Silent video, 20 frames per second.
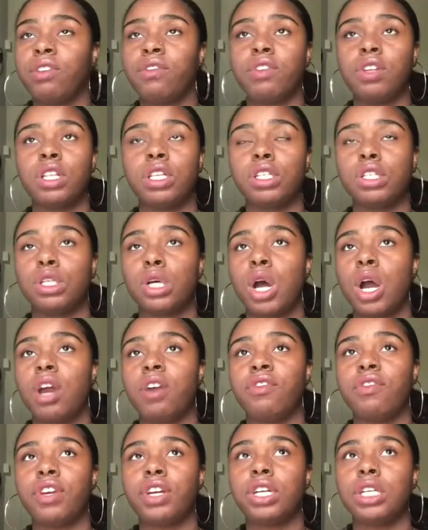and feeling sorry
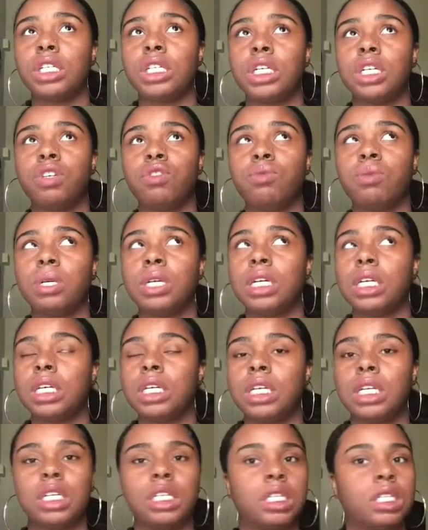for yourself,
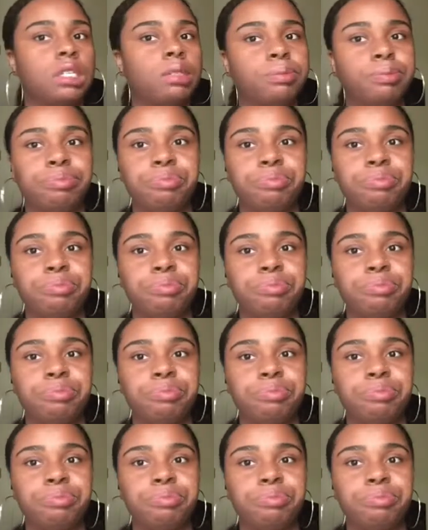because